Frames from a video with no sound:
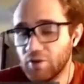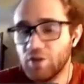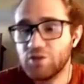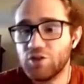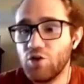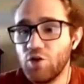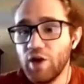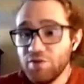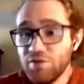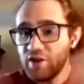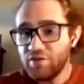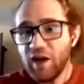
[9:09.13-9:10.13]
So if
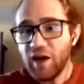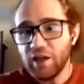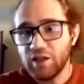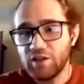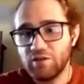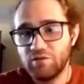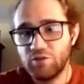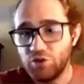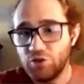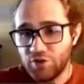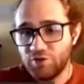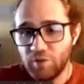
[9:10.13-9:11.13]
they're valid to
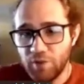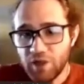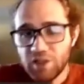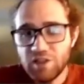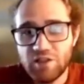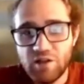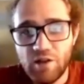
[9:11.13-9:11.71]
different bits,